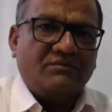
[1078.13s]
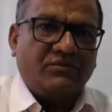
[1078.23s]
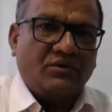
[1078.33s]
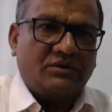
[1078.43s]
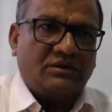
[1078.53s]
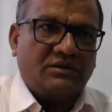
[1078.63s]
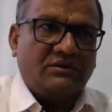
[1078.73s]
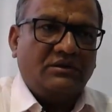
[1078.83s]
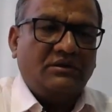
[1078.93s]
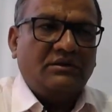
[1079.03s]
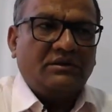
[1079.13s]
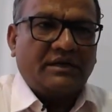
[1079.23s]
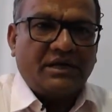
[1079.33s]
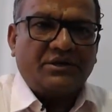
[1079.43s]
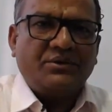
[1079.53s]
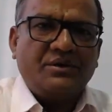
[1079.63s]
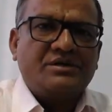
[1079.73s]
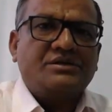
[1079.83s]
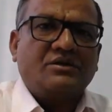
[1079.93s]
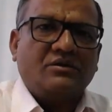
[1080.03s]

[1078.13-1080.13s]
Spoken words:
for the calculation of